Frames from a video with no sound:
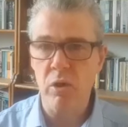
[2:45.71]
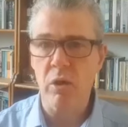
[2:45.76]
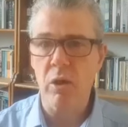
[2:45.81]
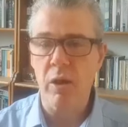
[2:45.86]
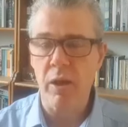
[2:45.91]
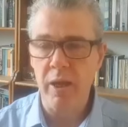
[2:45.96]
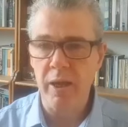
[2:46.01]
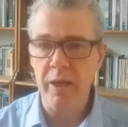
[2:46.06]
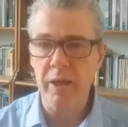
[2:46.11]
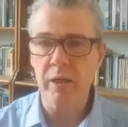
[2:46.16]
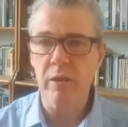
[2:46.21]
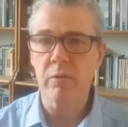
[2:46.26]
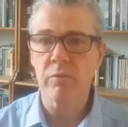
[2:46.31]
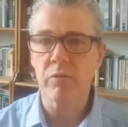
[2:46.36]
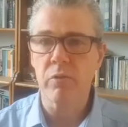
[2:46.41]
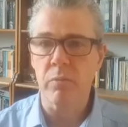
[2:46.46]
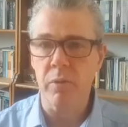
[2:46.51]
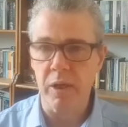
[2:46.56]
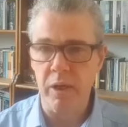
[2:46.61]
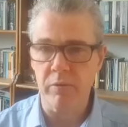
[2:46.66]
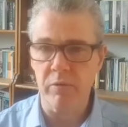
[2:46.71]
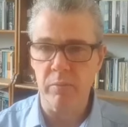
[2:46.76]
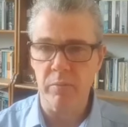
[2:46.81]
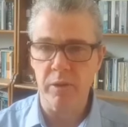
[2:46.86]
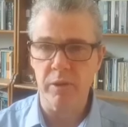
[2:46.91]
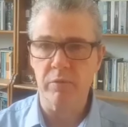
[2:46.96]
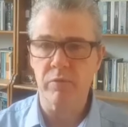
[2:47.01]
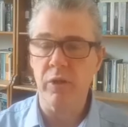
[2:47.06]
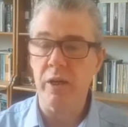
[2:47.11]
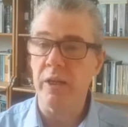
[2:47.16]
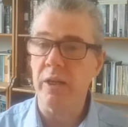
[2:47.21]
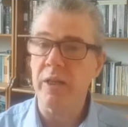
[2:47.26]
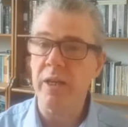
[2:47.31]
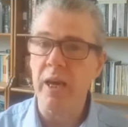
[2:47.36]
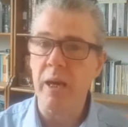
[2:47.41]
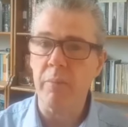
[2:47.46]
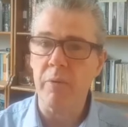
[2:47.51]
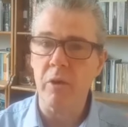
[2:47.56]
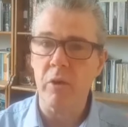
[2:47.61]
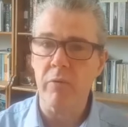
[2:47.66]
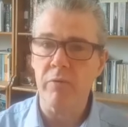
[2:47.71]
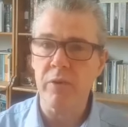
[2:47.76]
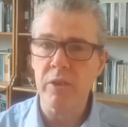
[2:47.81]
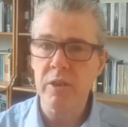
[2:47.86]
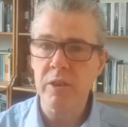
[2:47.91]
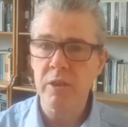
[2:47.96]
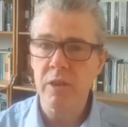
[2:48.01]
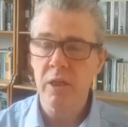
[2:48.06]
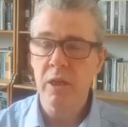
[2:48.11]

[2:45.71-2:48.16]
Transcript: line from government via the Cabinet Office